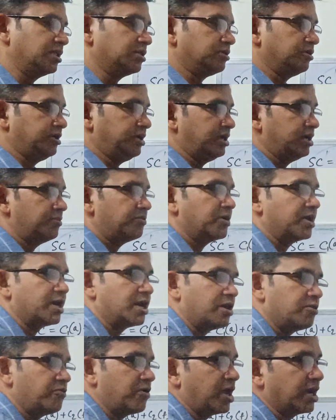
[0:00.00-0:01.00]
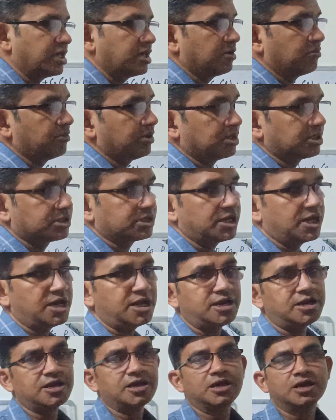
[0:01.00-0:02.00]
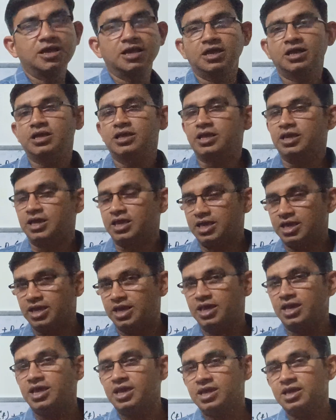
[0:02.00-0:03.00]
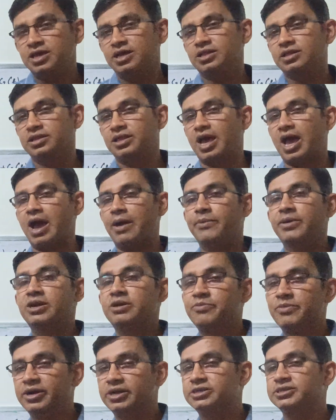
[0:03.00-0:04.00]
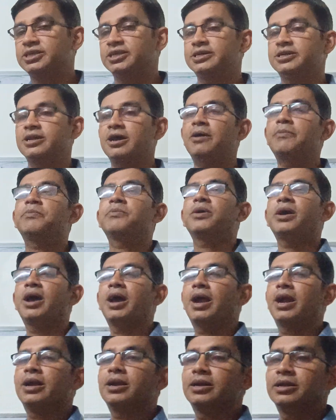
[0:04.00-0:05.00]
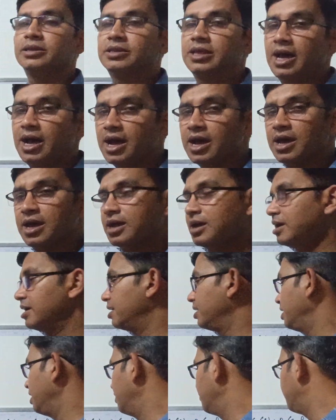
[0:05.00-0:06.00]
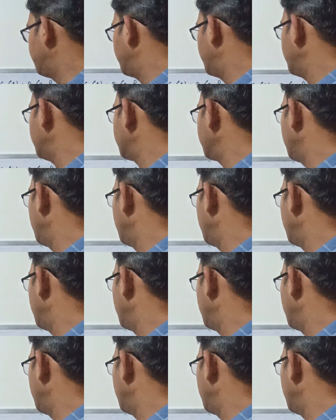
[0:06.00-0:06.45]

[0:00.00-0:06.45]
The independent variables are A, the abatement setup, and the effort,